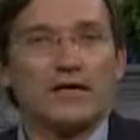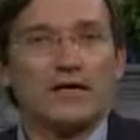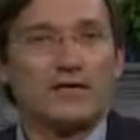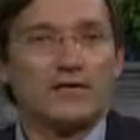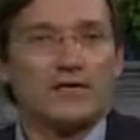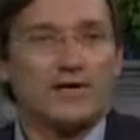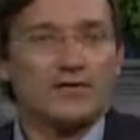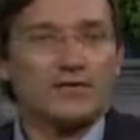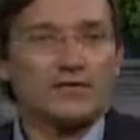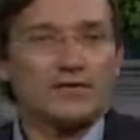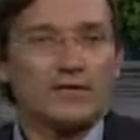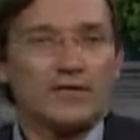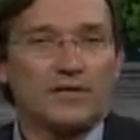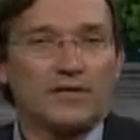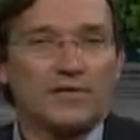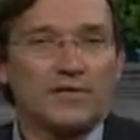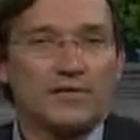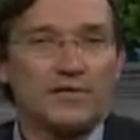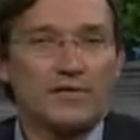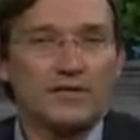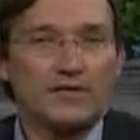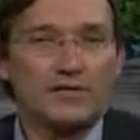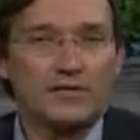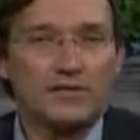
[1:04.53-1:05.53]
And that's what they
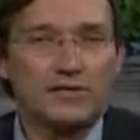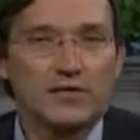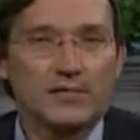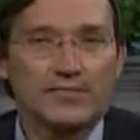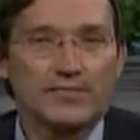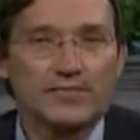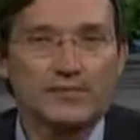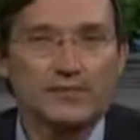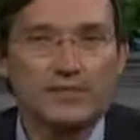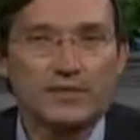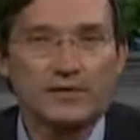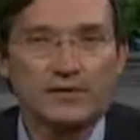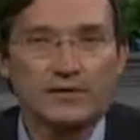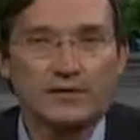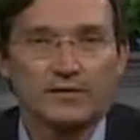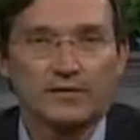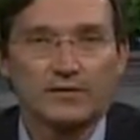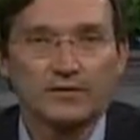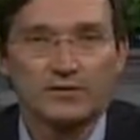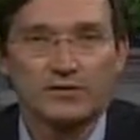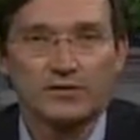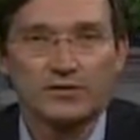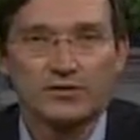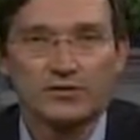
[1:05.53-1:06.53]
mean by supplemental
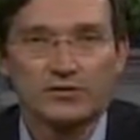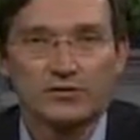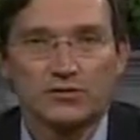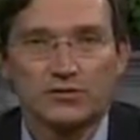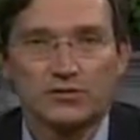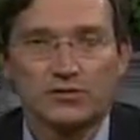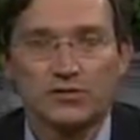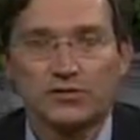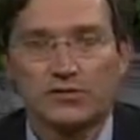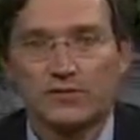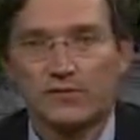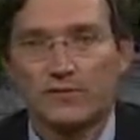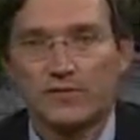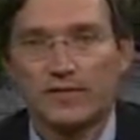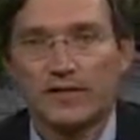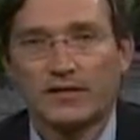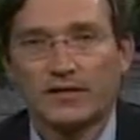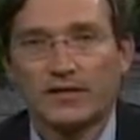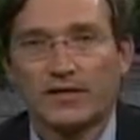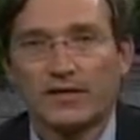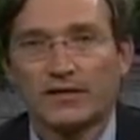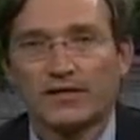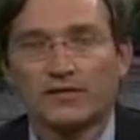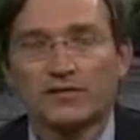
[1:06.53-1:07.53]
insurance on
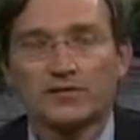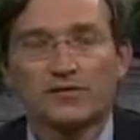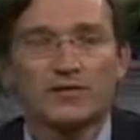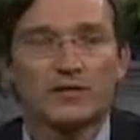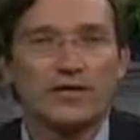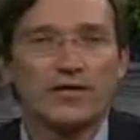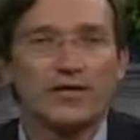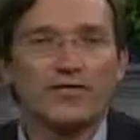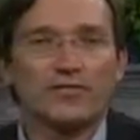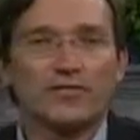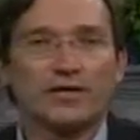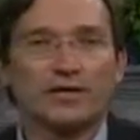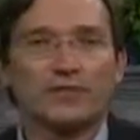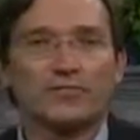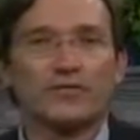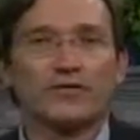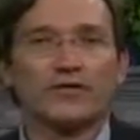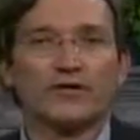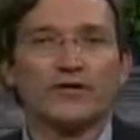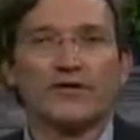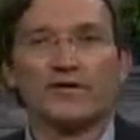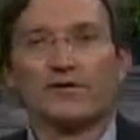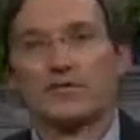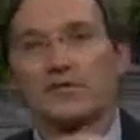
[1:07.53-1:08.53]
Medicare. So they have like
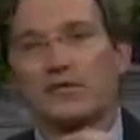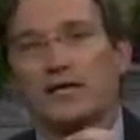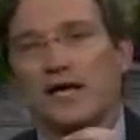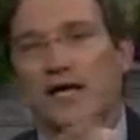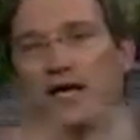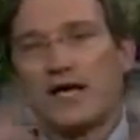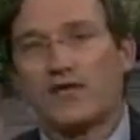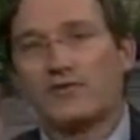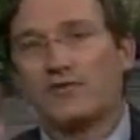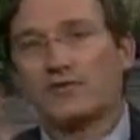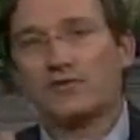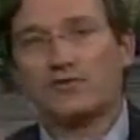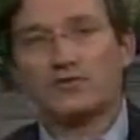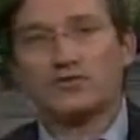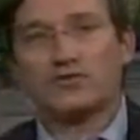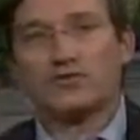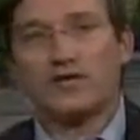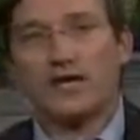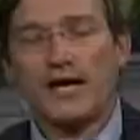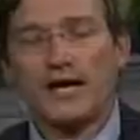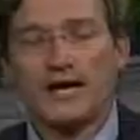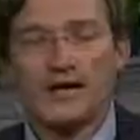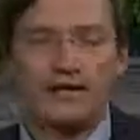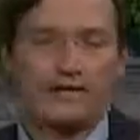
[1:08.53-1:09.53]
plan A through
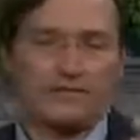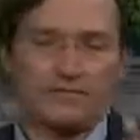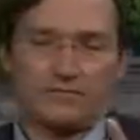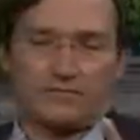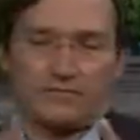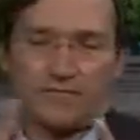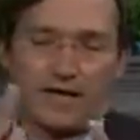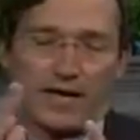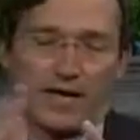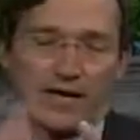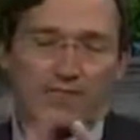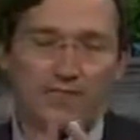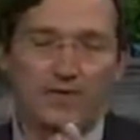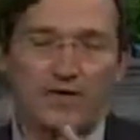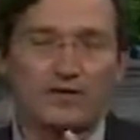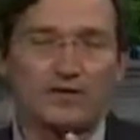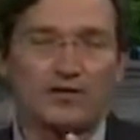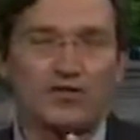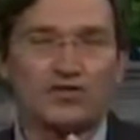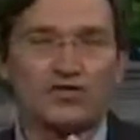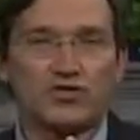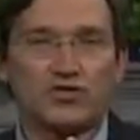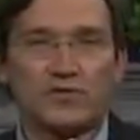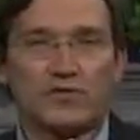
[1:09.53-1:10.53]
J, A being
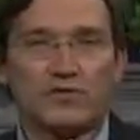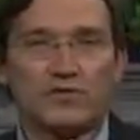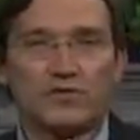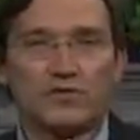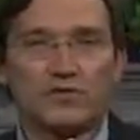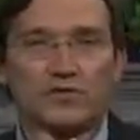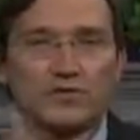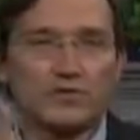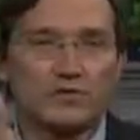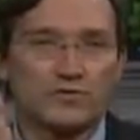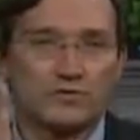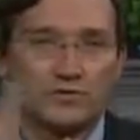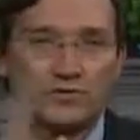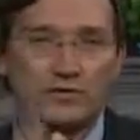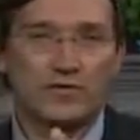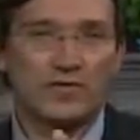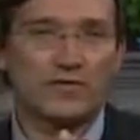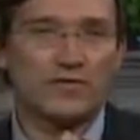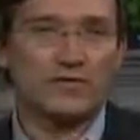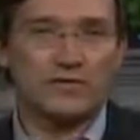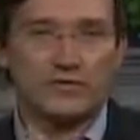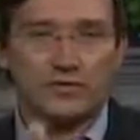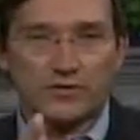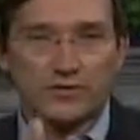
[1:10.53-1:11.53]
the cheapest, which will
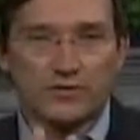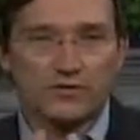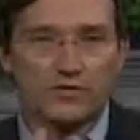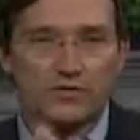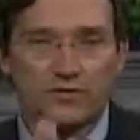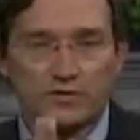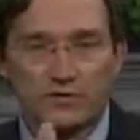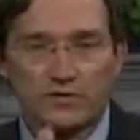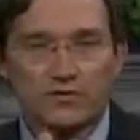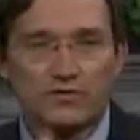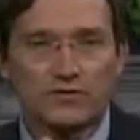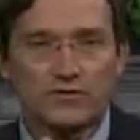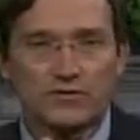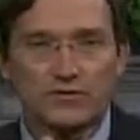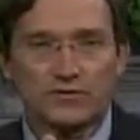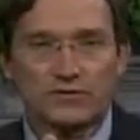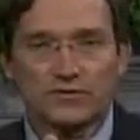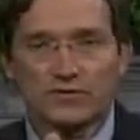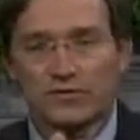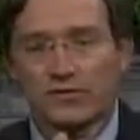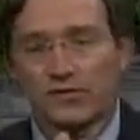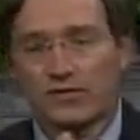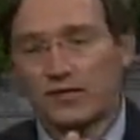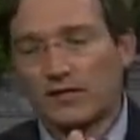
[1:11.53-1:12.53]
cover usually the
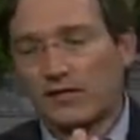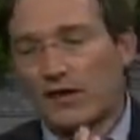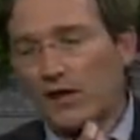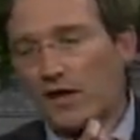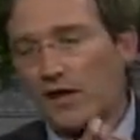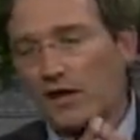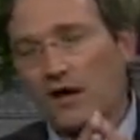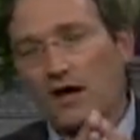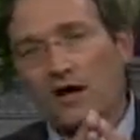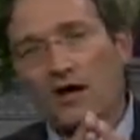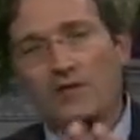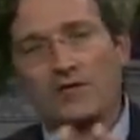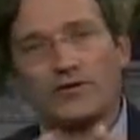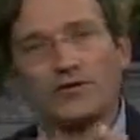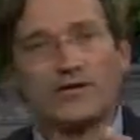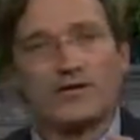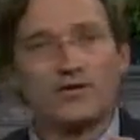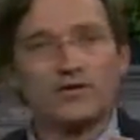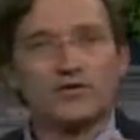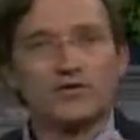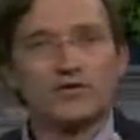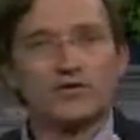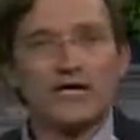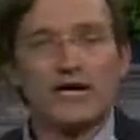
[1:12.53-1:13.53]
20%, all the way
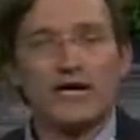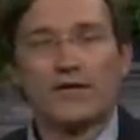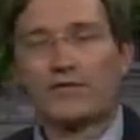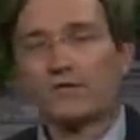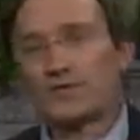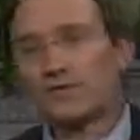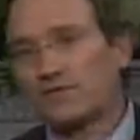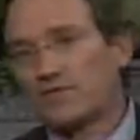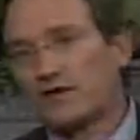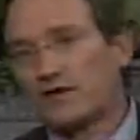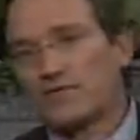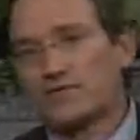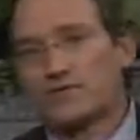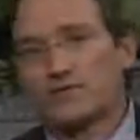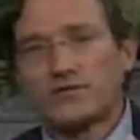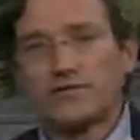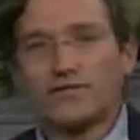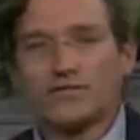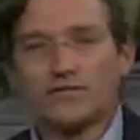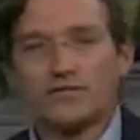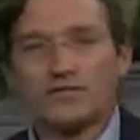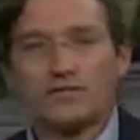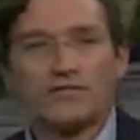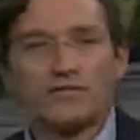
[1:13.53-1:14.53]
down to J, which covers
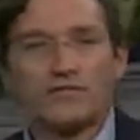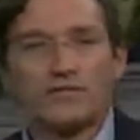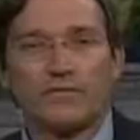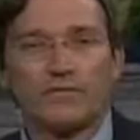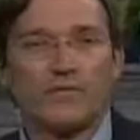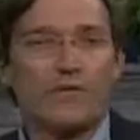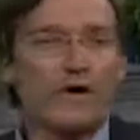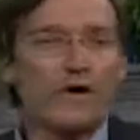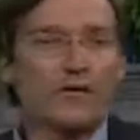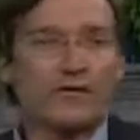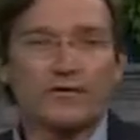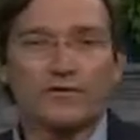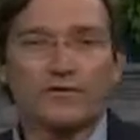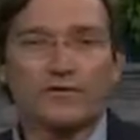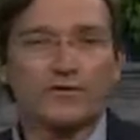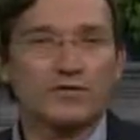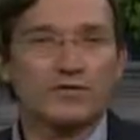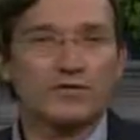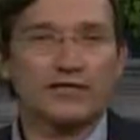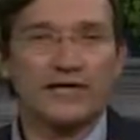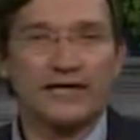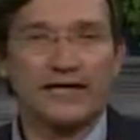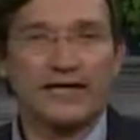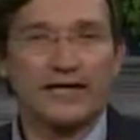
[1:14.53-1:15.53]
everything from walkers
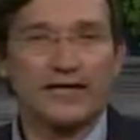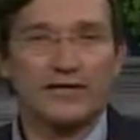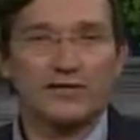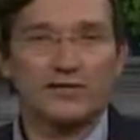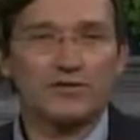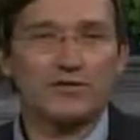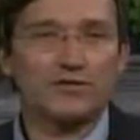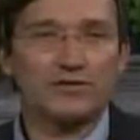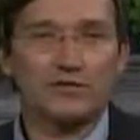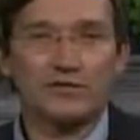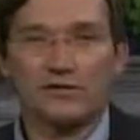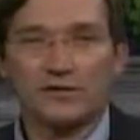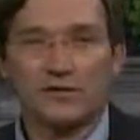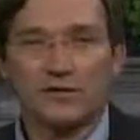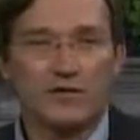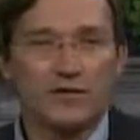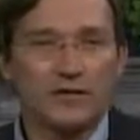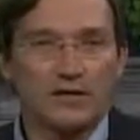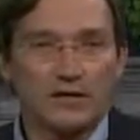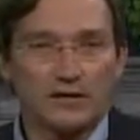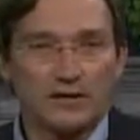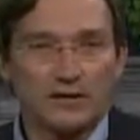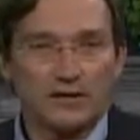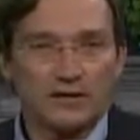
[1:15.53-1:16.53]
and canes to
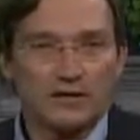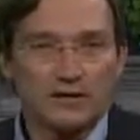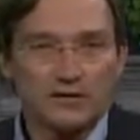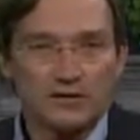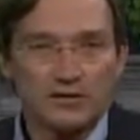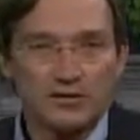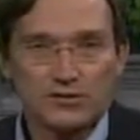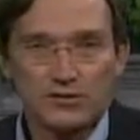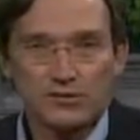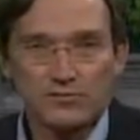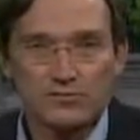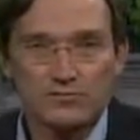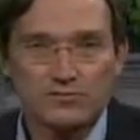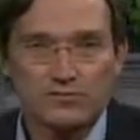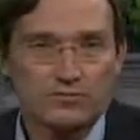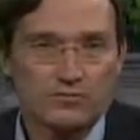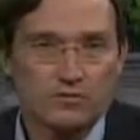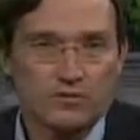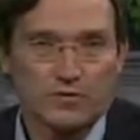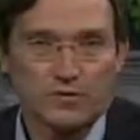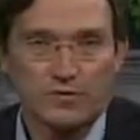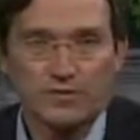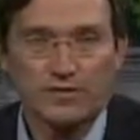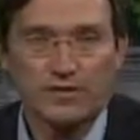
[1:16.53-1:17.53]
shoe
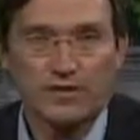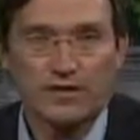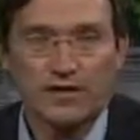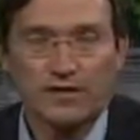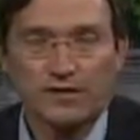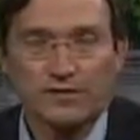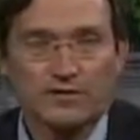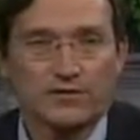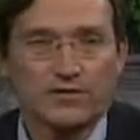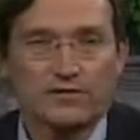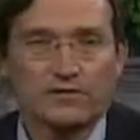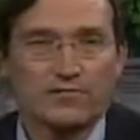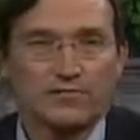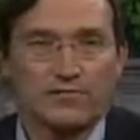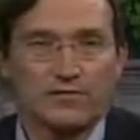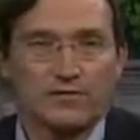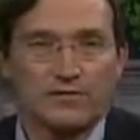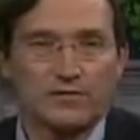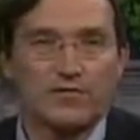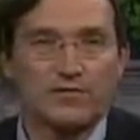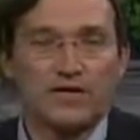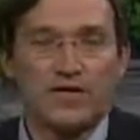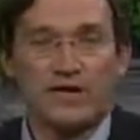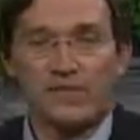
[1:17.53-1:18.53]
orthotics,
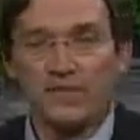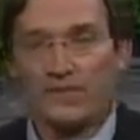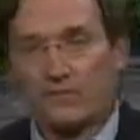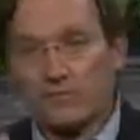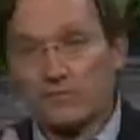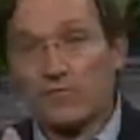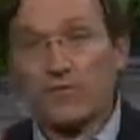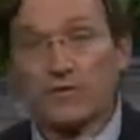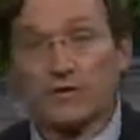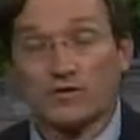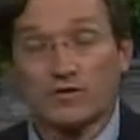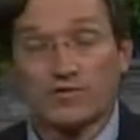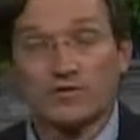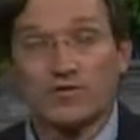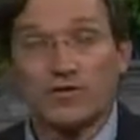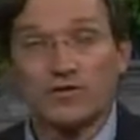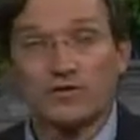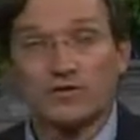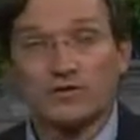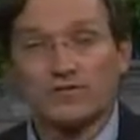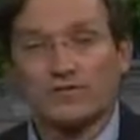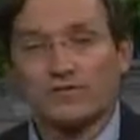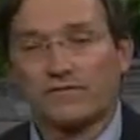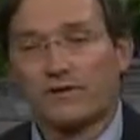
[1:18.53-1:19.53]
you name it, more
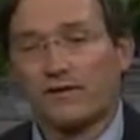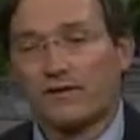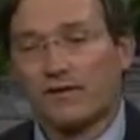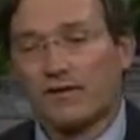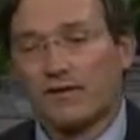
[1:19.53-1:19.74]
expensive.